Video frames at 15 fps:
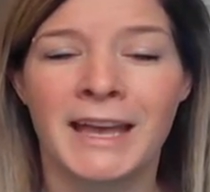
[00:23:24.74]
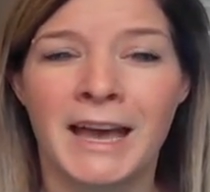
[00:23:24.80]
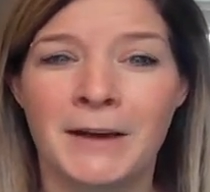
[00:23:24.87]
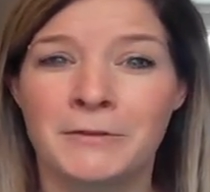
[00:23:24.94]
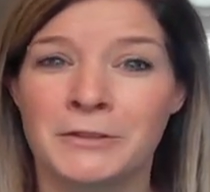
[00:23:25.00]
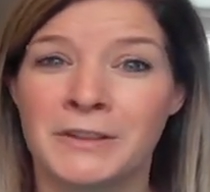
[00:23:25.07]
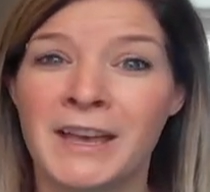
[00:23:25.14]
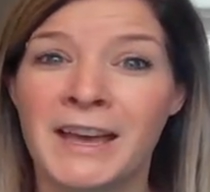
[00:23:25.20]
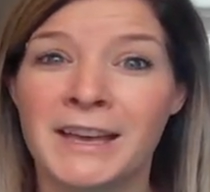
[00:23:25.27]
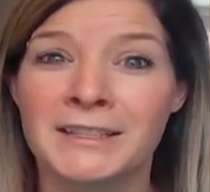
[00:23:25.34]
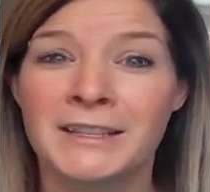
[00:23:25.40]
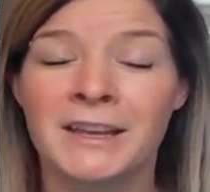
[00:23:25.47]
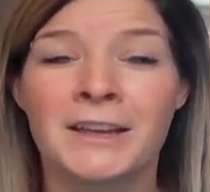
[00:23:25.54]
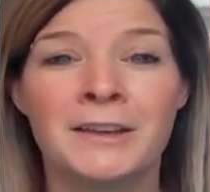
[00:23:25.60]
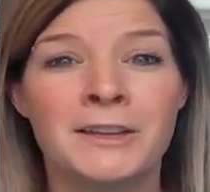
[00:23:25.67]
After
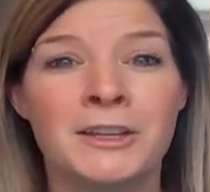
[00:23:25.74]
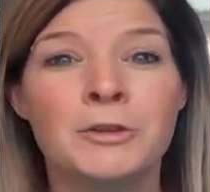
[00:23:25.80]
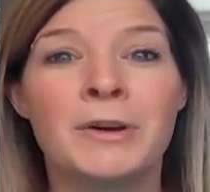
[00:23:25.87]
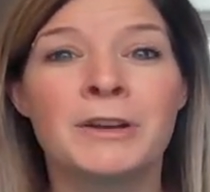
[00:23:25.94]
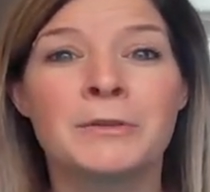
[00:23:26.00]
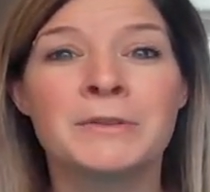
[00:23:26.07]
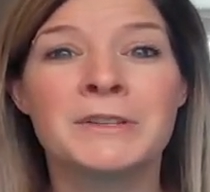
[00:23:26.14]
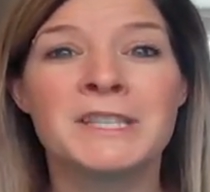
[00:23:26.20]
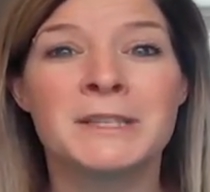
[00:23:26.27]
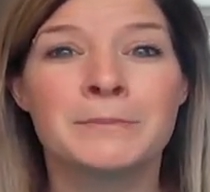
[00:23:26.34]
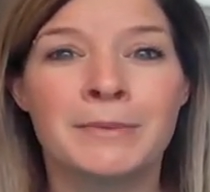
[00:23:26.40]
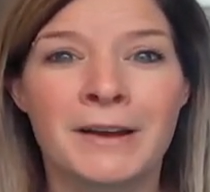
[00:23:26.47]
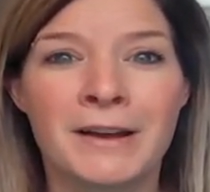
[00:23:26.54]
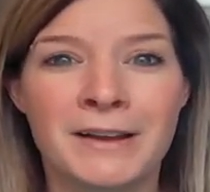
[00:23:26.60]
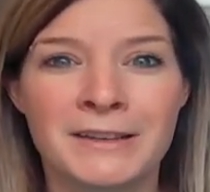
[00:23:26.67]
that, you want to
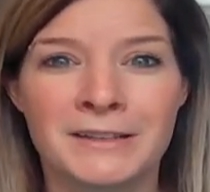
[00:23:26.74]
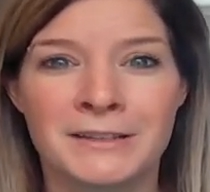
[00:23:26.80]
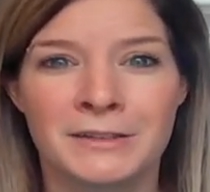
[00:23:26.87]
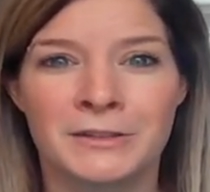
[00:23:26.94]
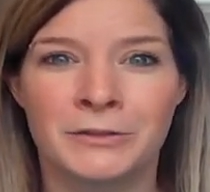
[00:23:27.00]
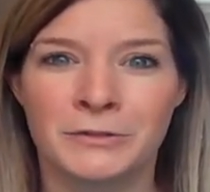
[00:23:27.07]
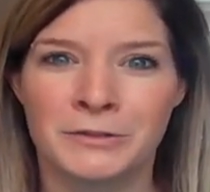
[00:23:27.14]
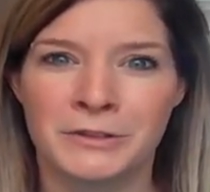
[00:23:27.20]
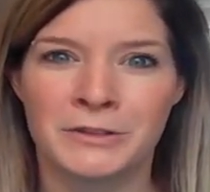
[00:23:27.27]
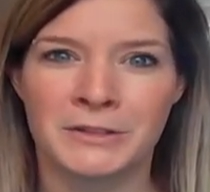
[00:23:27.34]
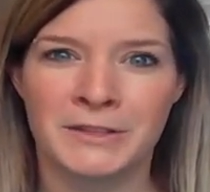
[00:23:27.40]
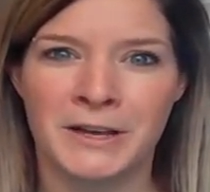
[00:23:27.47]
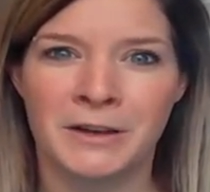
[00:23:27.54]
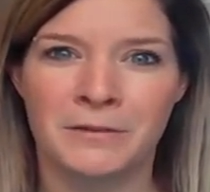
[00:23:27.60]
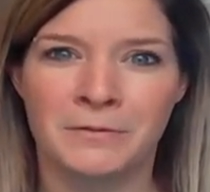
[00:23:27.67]
respond to
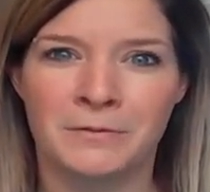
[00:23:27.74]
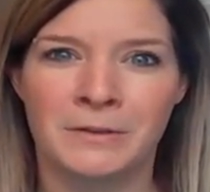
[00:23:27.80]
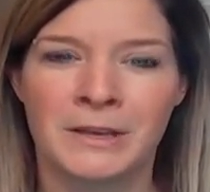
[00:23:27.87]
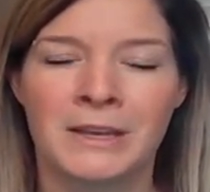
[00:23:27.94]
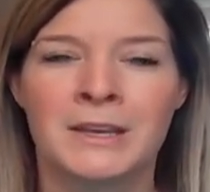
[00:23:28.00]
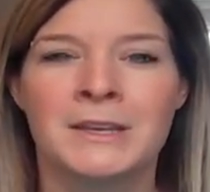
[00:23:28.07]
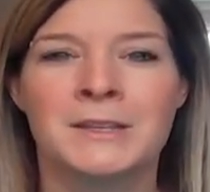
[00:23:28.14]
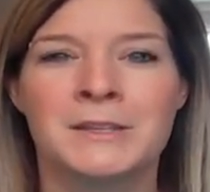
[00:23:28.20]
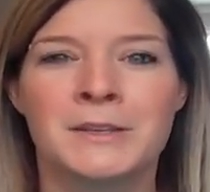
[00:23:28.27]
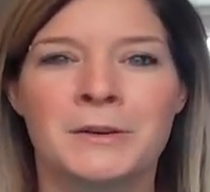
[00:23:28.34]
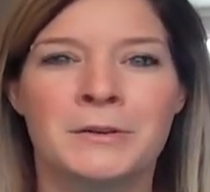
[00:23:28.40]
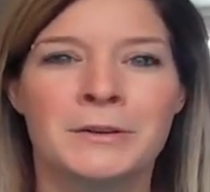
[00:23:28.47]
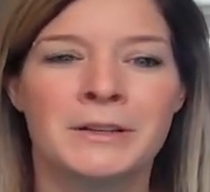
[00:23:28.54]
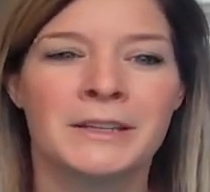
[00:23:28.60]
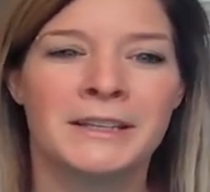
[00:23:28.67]
yourself.
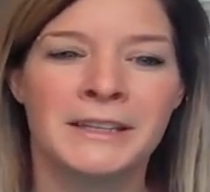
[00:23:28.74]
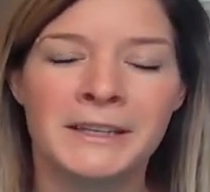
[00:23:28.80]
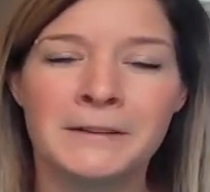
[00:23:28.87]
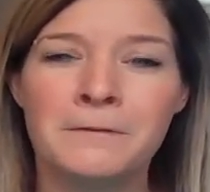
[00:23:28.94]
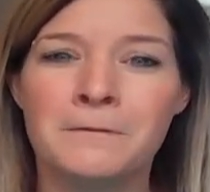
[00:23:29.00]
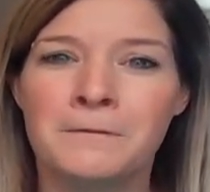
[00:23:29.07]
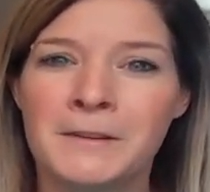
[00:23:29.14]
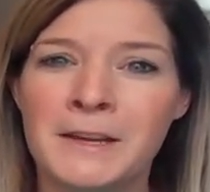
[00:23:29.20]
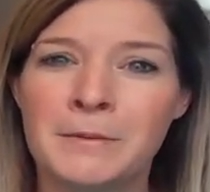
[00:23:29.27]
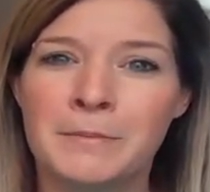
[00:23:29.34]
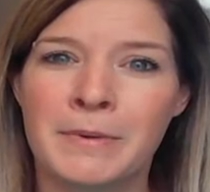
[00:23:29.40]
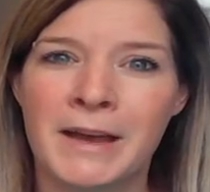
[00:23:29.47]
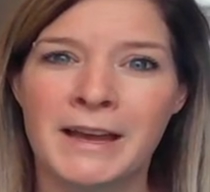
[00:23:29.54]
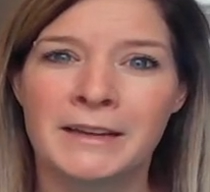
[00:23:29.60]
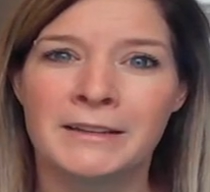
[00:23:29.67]
So give
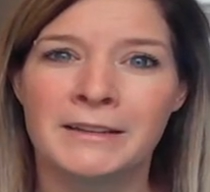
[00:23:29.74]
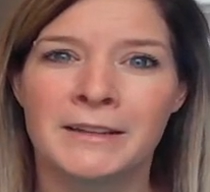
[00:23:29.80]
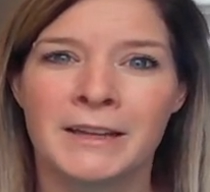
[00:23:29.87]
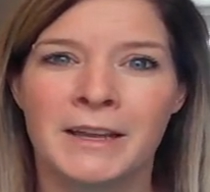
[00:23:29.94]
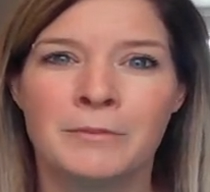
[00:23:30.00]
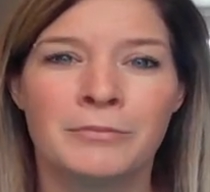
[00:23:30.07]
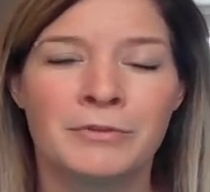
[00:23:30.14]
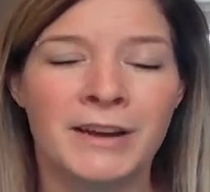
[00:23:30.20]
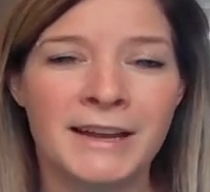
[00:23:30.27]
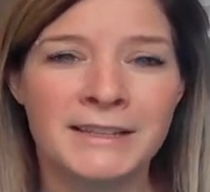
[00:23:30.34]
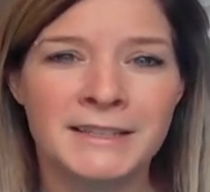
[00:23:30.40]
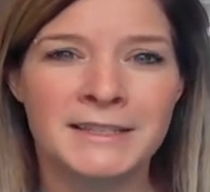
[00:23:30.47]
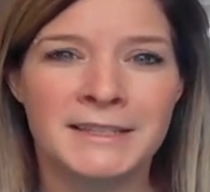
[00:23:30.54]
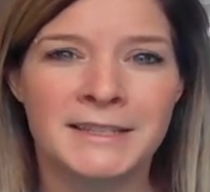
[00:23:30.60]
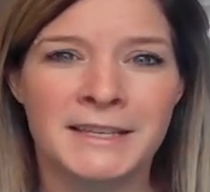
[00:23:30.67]
feedback and
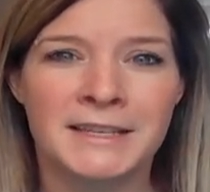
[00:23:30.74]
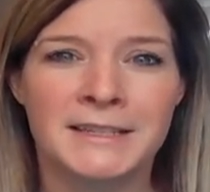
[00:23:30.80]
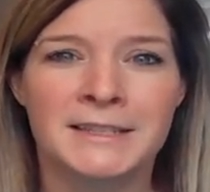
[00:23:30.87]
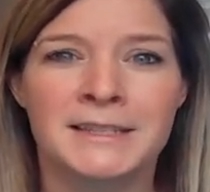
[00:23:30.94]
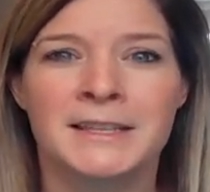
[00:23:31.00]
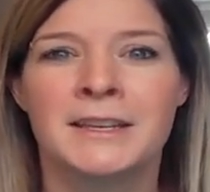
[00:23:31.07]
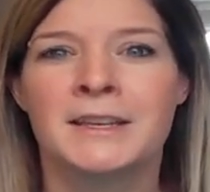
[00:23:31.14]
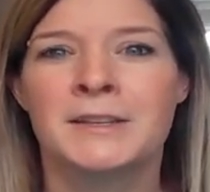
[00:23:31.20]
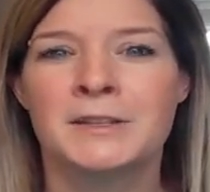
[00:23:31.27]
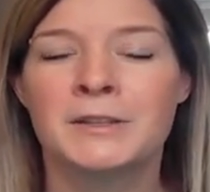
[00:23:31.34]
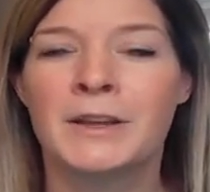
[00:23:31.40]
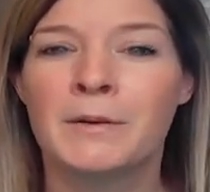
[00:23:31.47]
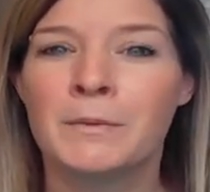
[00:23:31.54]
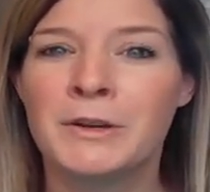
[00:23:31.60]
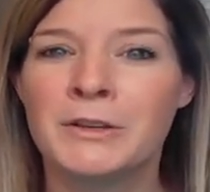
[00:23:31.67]
practice this so
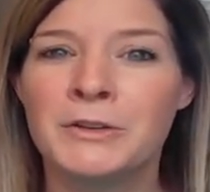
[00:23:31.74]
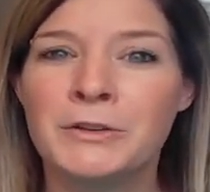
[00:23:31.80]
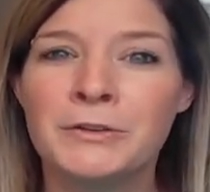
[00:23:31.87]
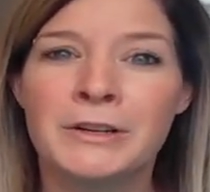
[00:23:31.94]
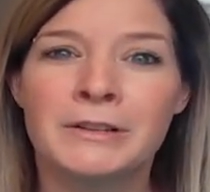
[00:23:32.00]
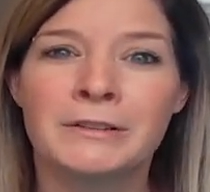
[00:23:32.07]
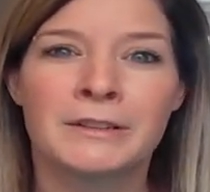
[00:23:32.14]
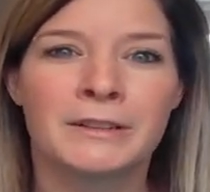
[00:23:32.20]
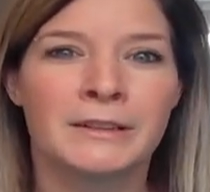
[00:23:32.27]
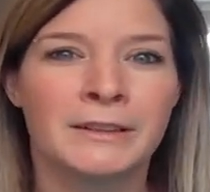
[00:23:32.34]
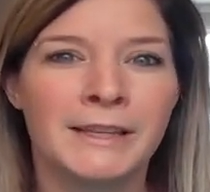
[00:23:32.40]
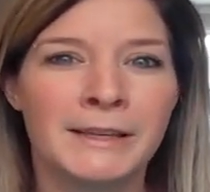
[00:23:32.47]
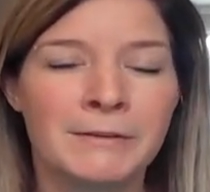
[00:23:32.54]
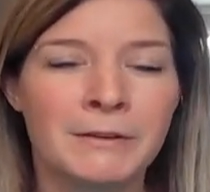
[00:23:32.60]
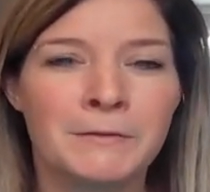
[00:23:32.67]
that when you're
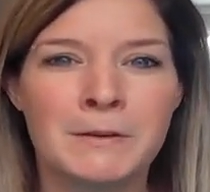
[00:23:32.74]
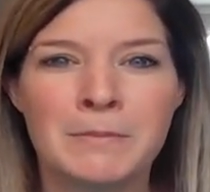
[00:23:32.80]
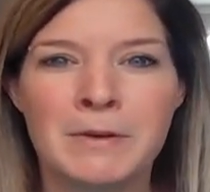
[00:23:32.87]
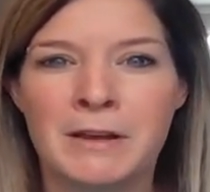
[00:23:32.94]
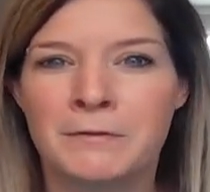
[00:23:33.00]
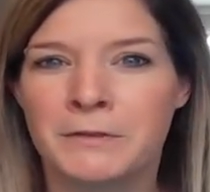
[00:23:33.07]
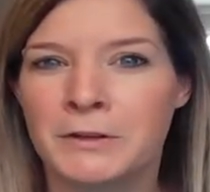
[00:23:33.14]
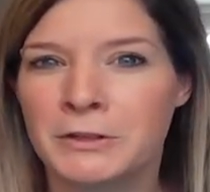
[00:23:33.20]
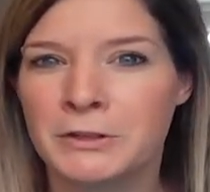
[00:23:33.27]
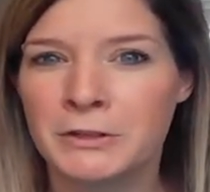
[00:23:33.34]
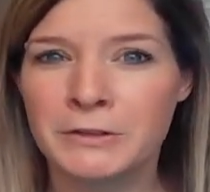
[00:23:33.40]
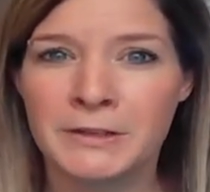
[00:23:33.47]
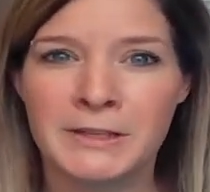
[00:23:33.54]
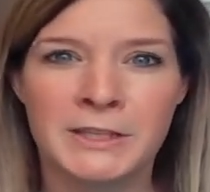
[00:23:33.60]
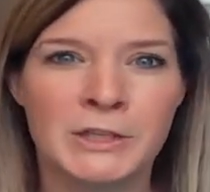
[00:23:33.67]
leaving feedback for your
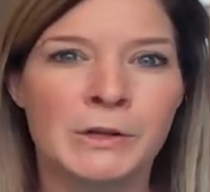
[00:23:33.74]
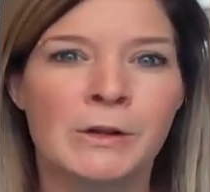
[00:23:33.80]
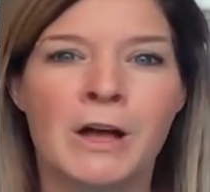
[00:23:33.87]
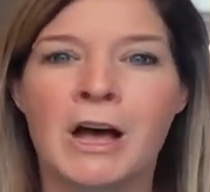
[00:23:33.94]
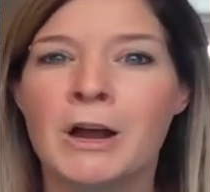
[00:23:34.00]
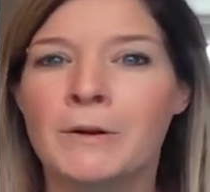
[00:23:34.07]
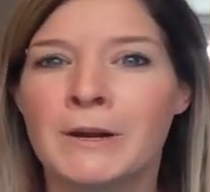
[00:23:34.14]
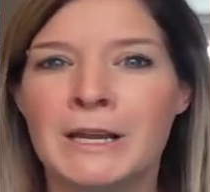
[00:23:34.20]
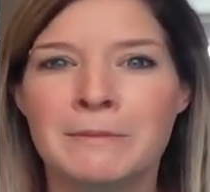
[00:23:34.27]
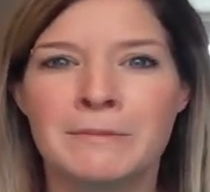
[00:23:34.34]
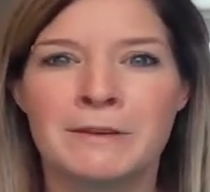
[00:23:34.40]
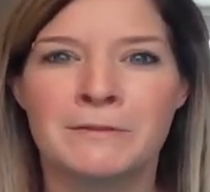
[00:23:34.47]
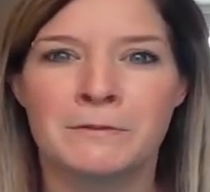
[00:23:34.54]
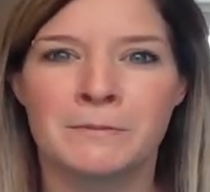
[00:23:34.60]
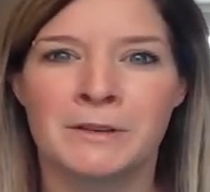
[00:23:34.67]
students, you'll already
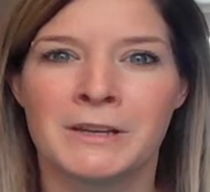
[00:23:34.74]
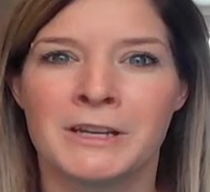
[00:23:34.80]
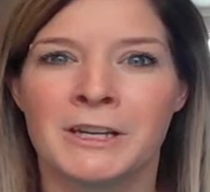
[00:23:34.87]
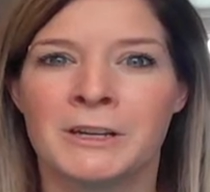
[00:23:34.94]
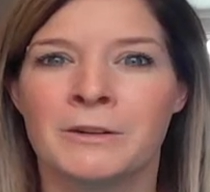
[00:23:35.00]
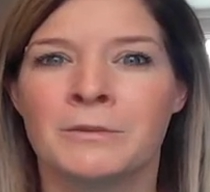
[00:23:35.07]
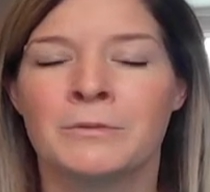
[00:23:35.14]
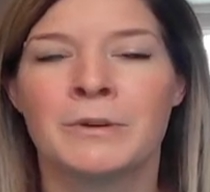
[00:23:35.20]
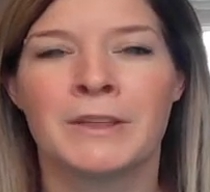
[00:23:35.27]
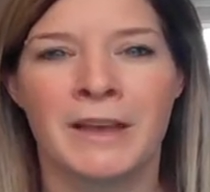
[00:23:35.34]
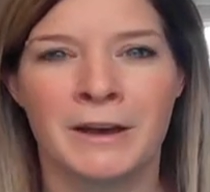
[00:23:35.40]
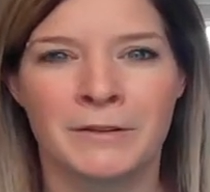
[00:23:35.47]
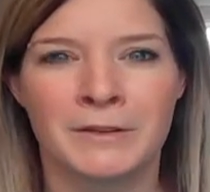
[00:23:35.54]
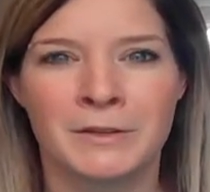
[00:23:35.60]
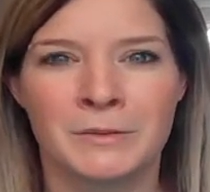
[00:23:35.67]
be familiar with
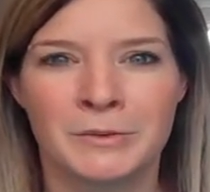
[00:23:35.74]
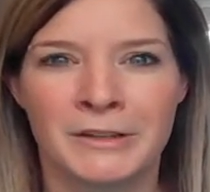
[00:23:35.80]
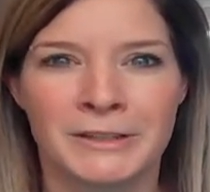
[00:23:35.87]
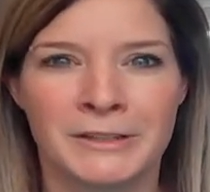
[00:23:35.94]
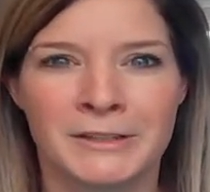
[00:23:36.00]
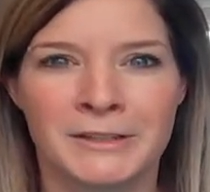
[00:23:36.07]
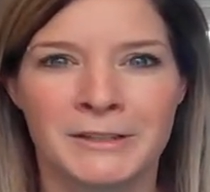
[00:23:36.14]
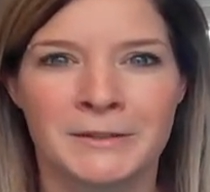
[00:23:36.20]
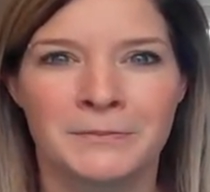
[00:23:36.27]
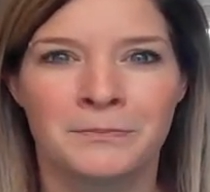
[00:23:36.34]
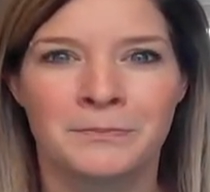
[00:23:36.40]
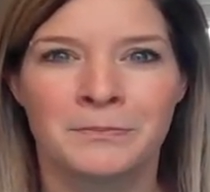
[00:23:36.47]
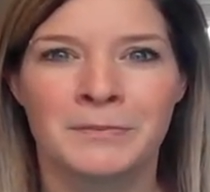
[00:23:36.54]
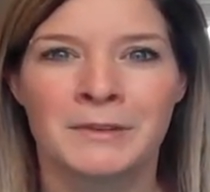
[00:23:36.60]
how this works.